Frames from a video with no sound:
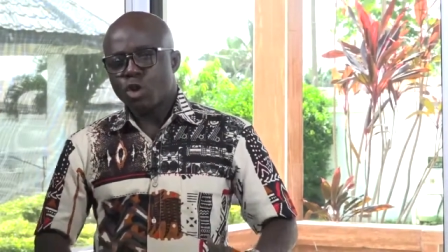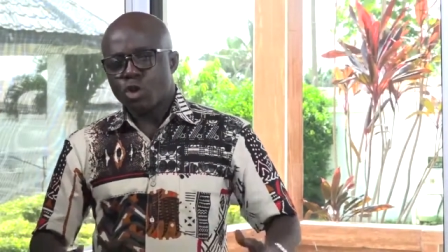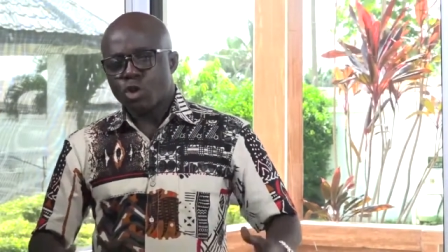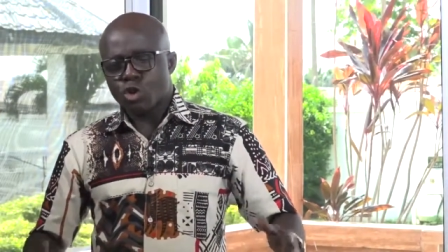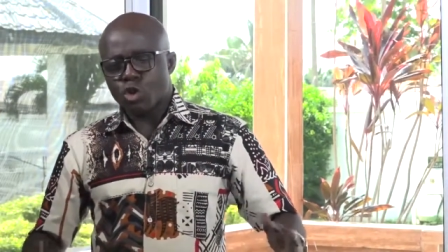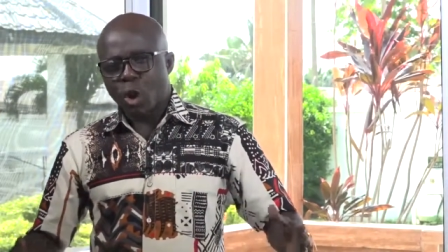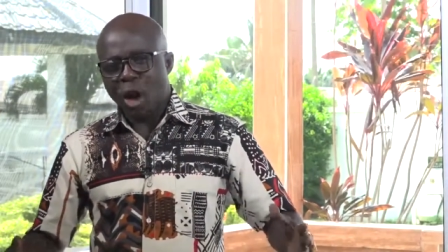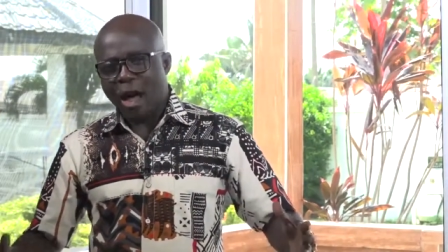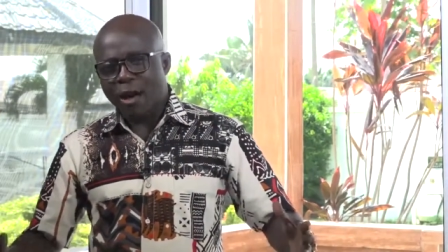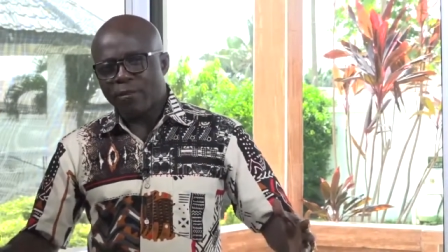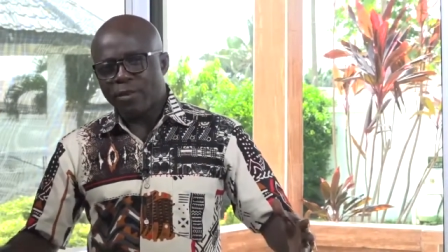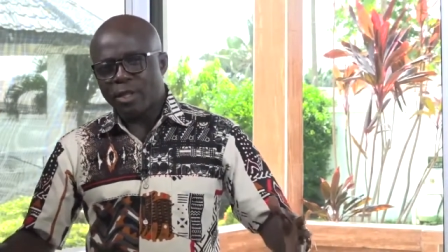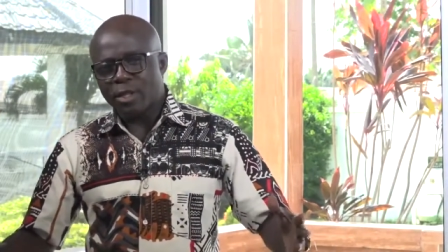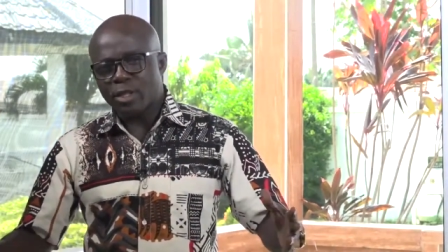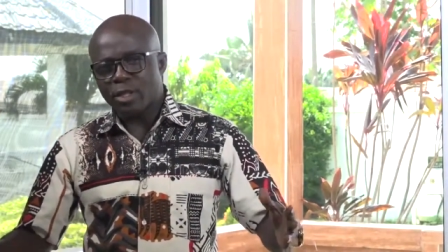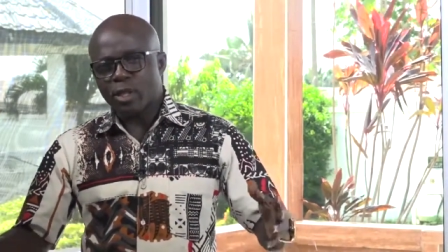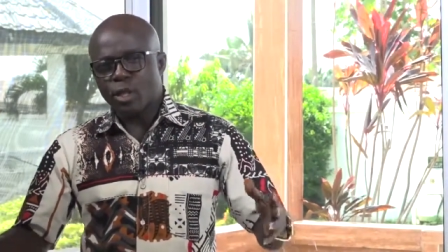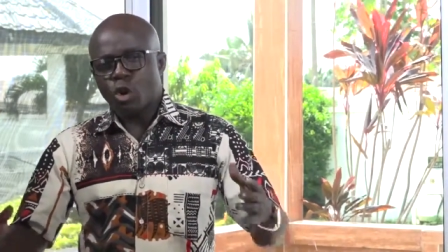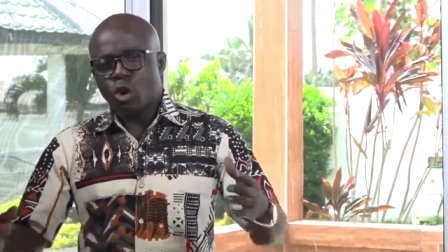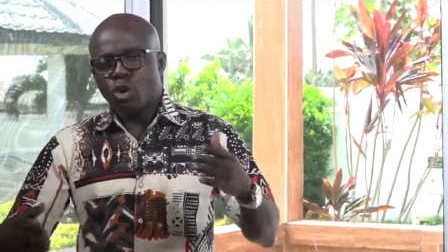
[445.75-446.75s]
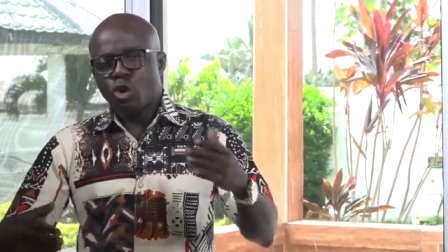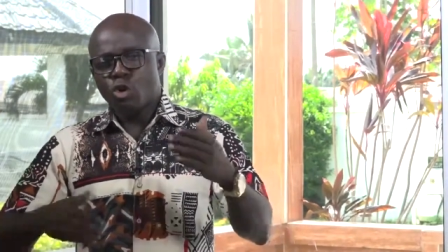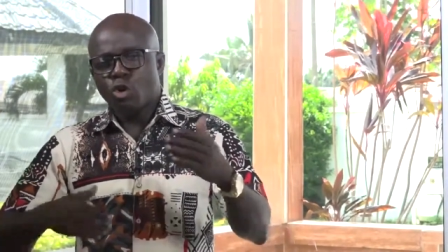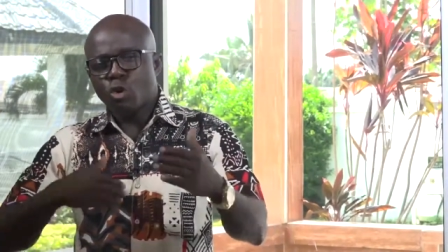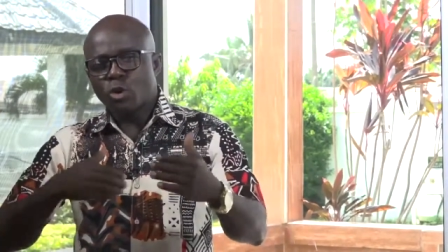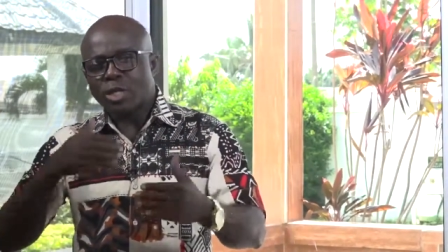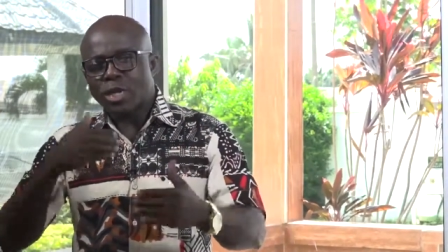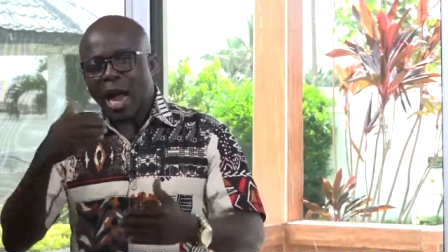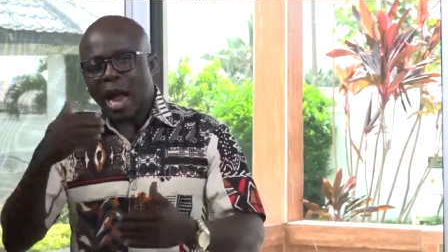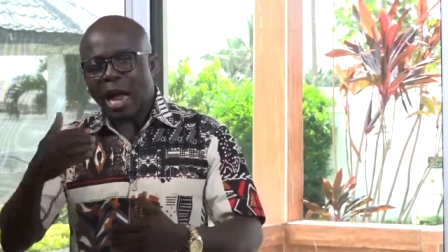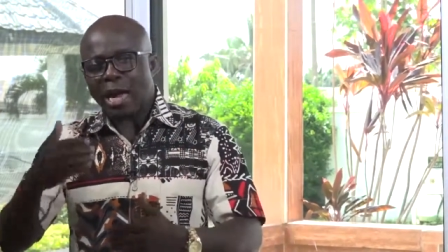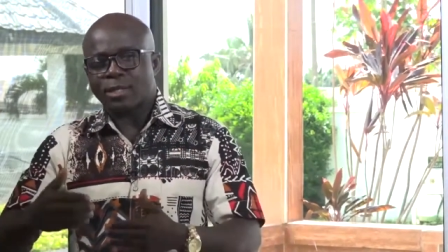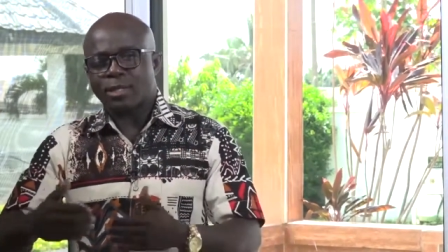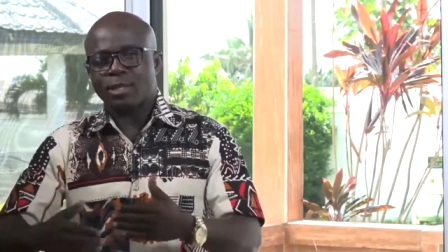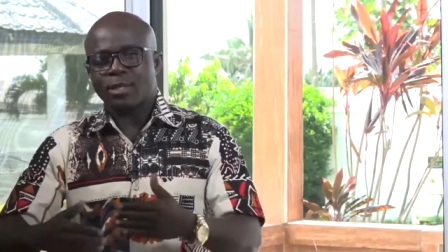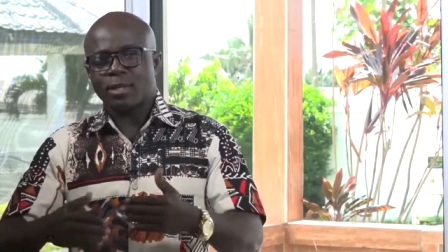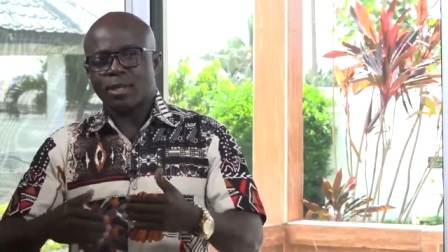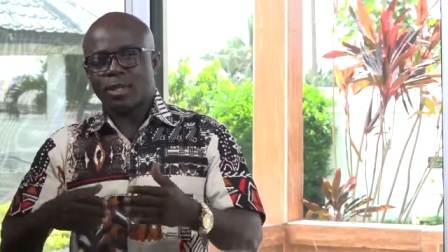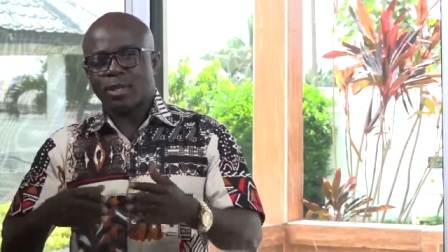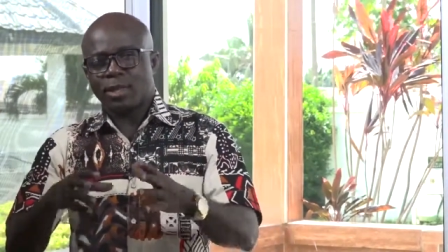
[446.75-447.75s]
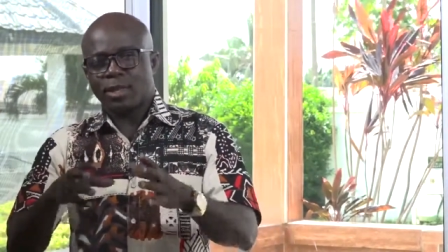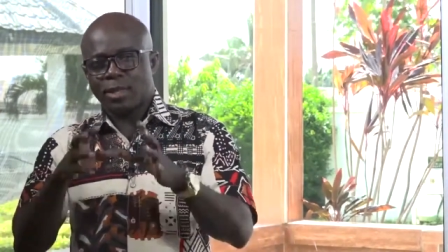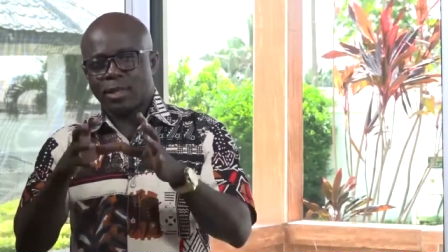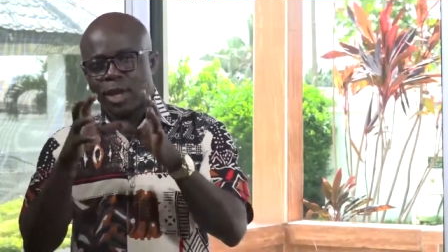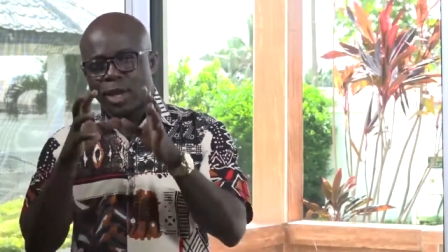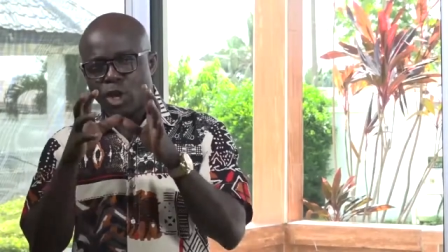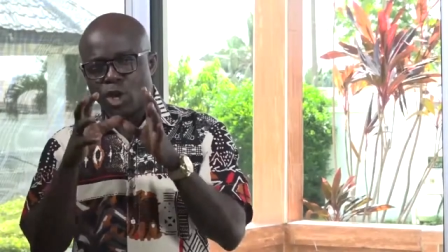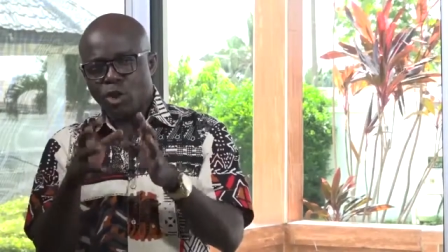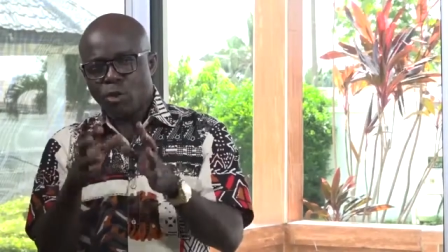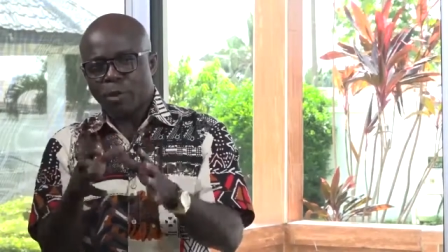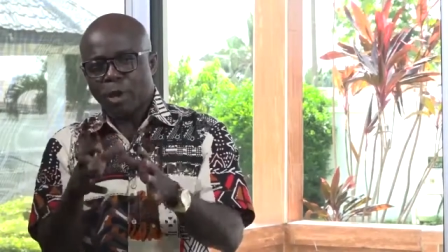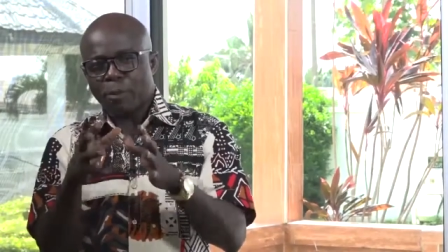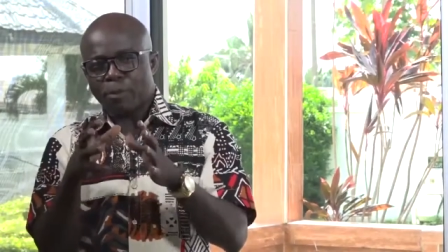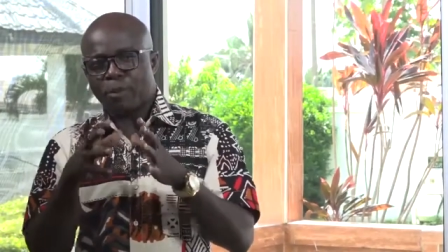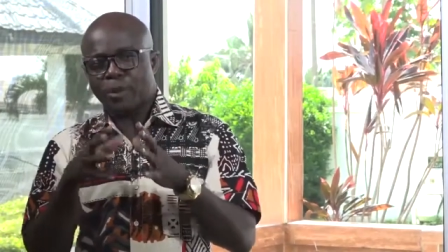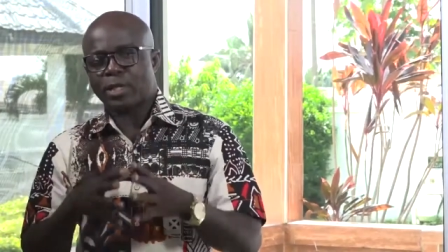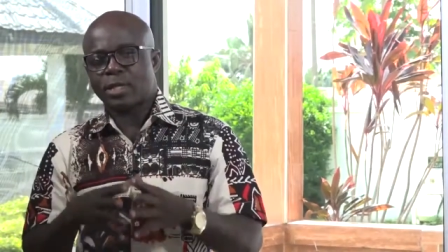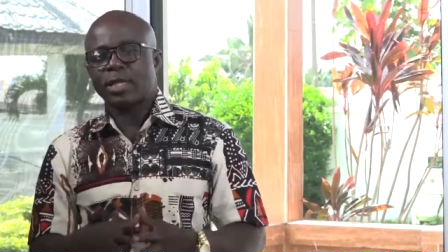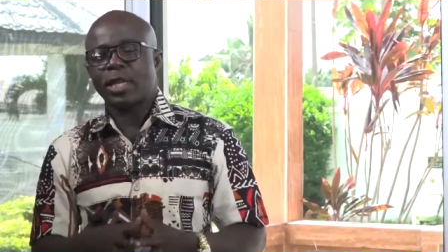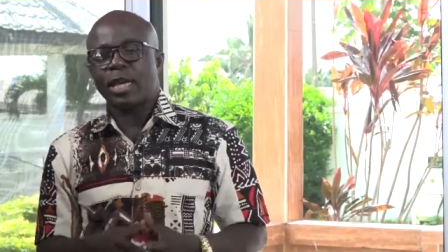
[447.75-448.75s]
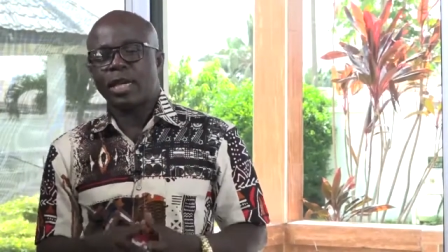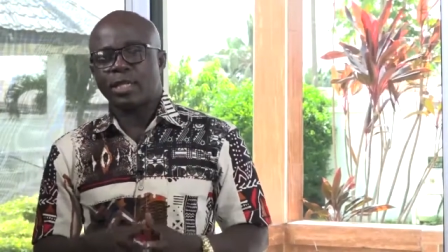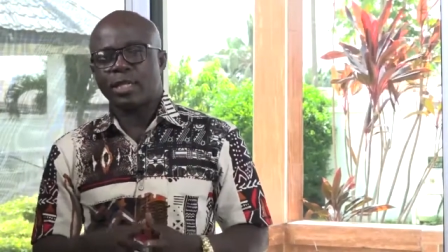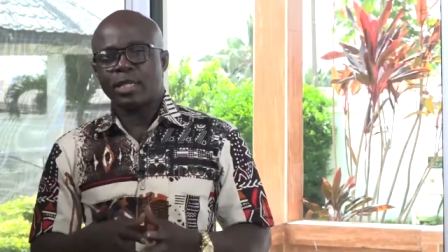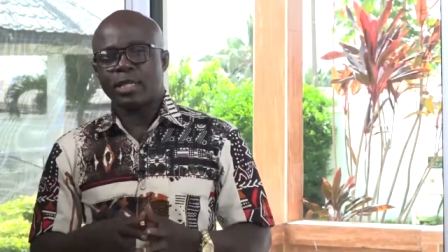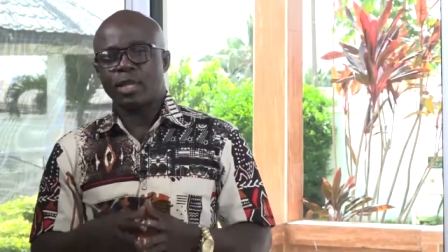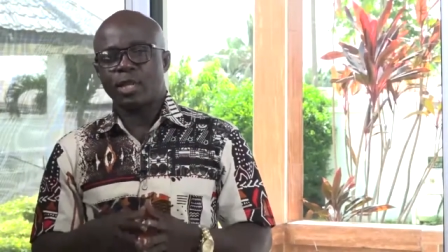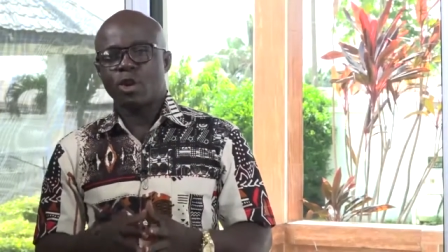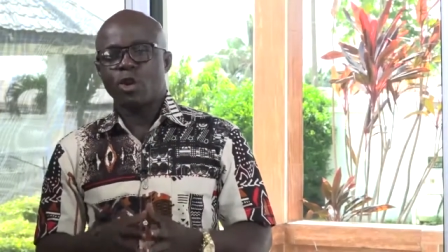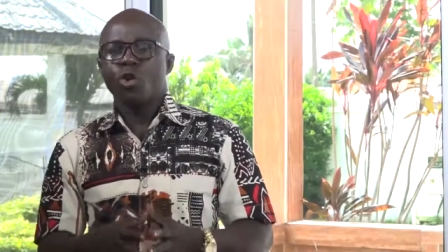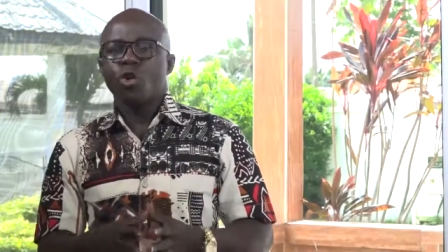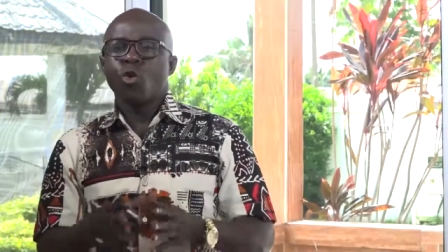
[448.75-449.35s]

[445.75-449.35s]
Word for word: So, having looked at the human personality,